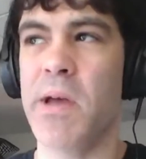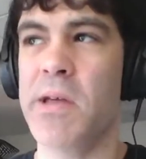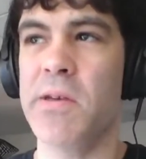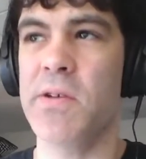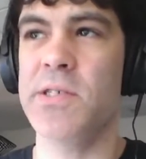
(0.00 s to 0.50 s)

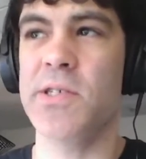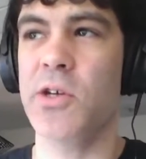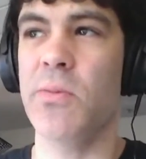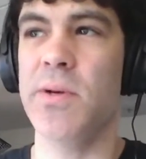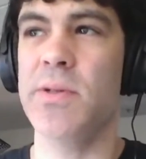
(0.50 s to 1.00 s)
I live in a
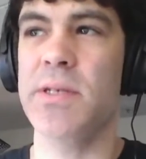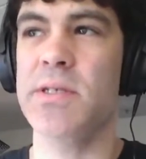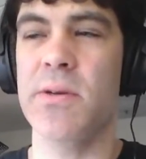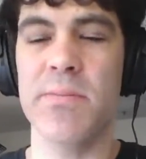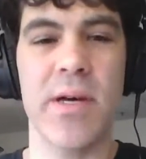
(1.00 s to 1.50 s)
secure
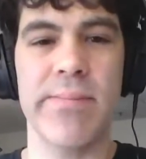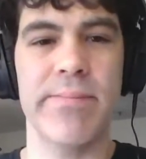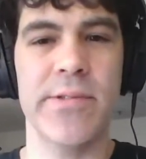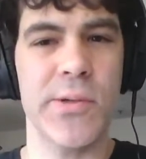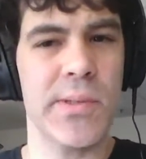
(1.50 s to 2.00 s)
building, so I'm not
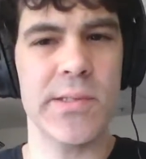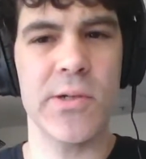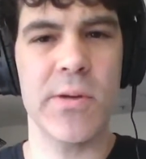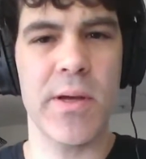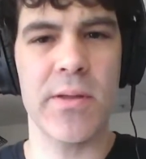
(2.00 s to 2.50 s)
so
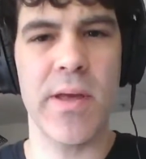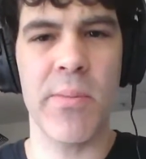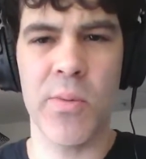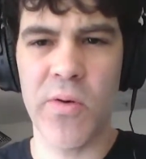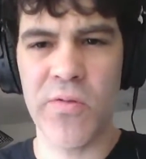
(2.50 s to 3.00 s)
concerned about that.
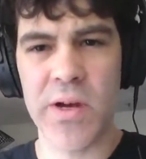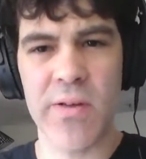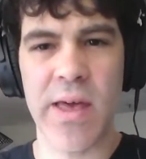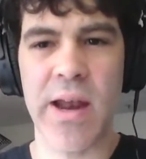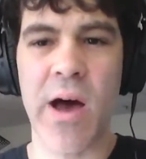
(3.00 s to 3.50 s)
But we'll figure
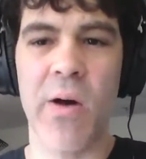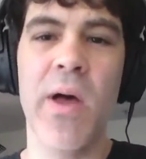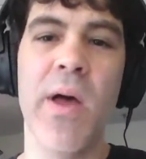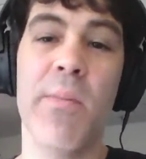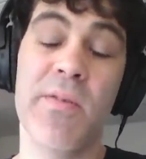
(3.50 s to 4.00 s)
that out.
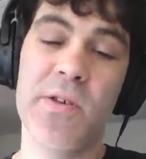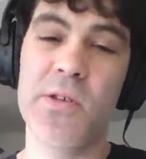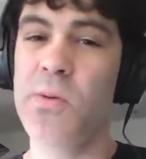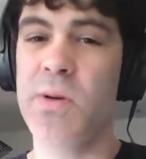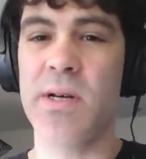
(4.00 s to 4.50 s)
But if you
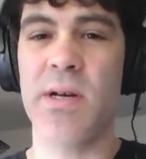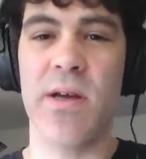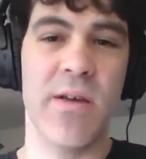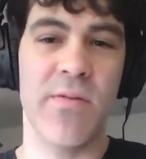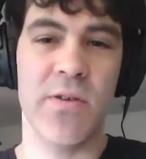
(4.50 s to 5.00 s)
do want
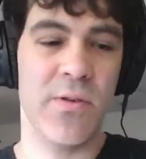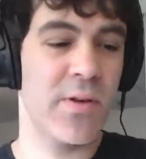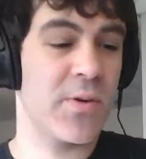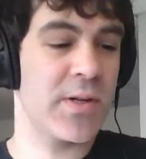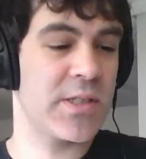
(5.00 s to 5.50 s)

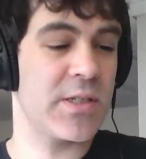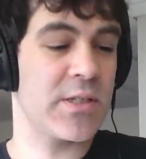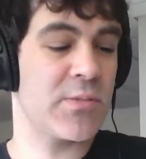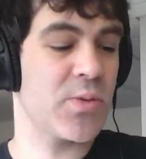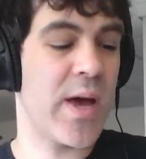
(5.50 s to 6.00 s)
to send
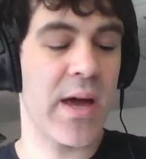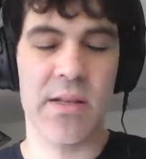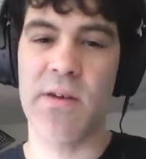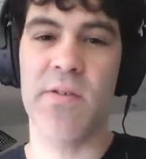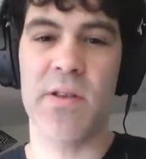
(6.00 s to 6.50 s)
us some
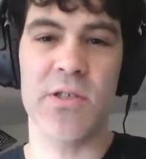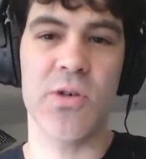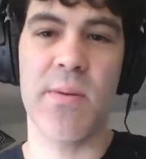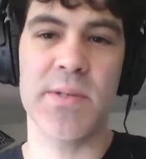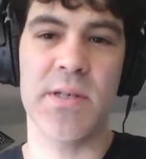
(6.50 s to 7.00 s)
swag, definitely
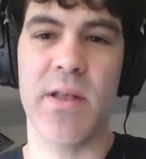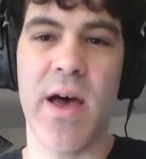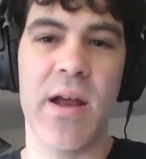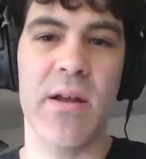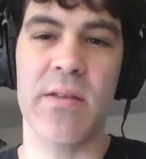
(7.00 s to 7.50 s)
drop us a
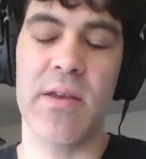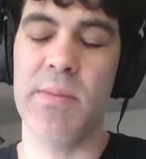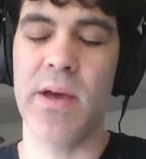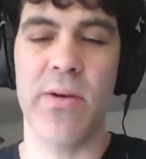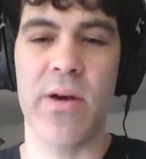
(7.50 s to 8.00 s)
line on the
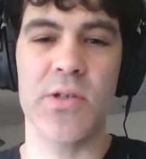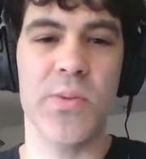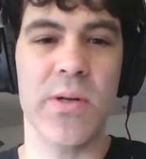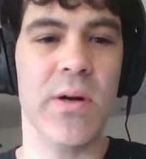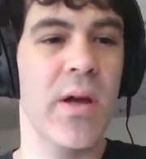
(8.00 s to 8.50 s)
email or on
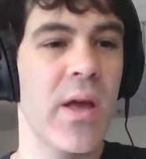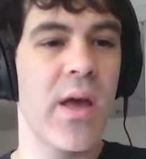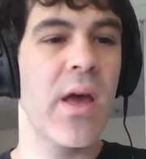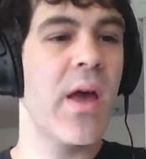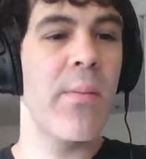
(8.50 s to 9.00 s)
Twitter.
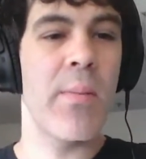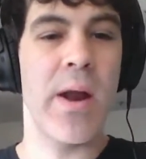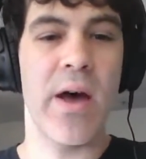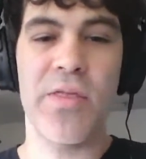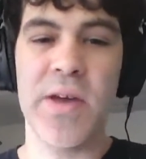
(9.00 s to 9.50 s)

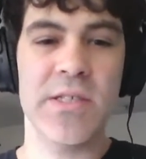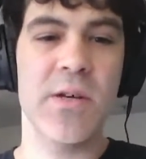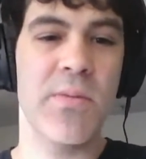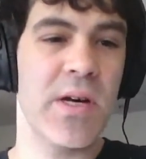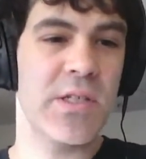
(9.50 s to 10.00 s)
But thanks so
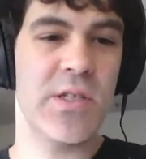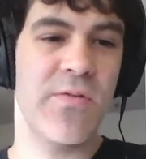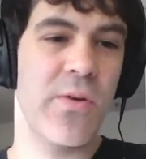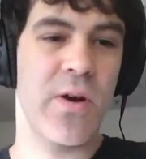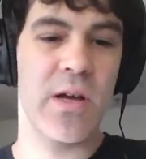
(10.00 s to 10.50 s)
much
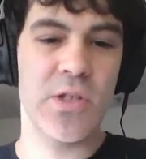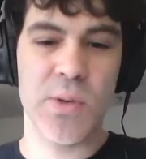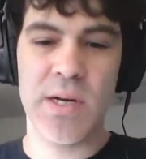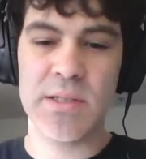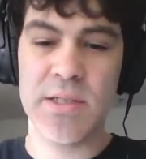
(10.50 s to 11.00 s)
for
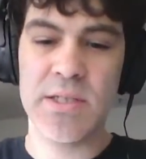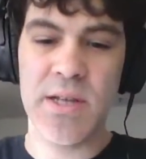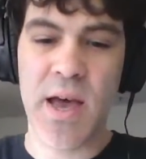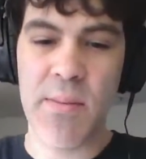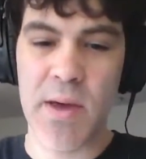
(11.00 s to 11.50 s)
joining us this
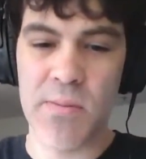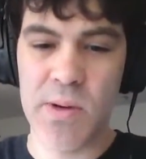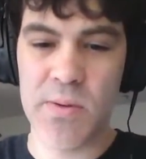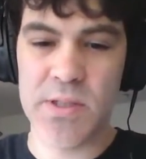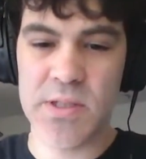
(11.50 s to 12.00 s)
time, and
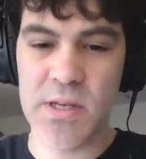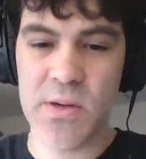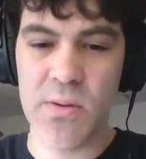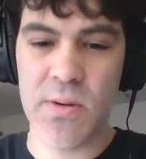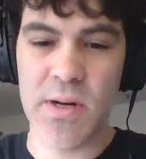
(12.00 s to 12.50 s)
we will see
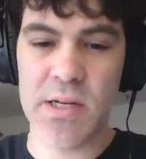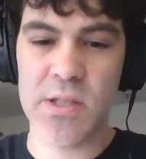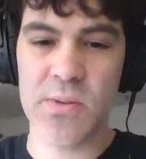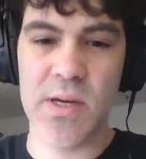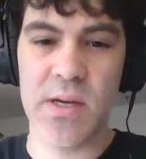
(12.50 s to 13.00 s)
you
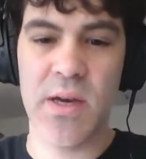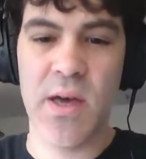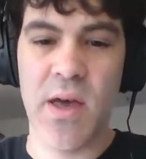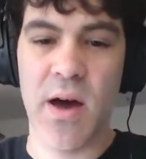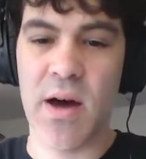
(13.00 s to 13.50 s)
next
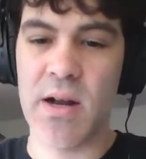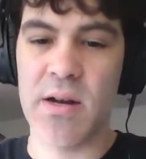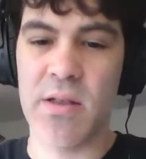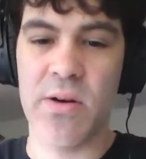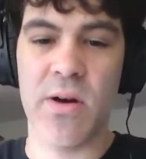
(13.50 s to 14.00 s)
week on
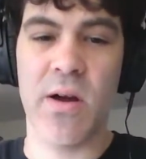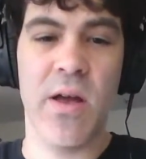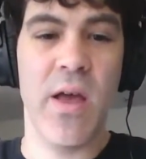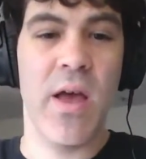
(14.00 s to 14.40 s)
another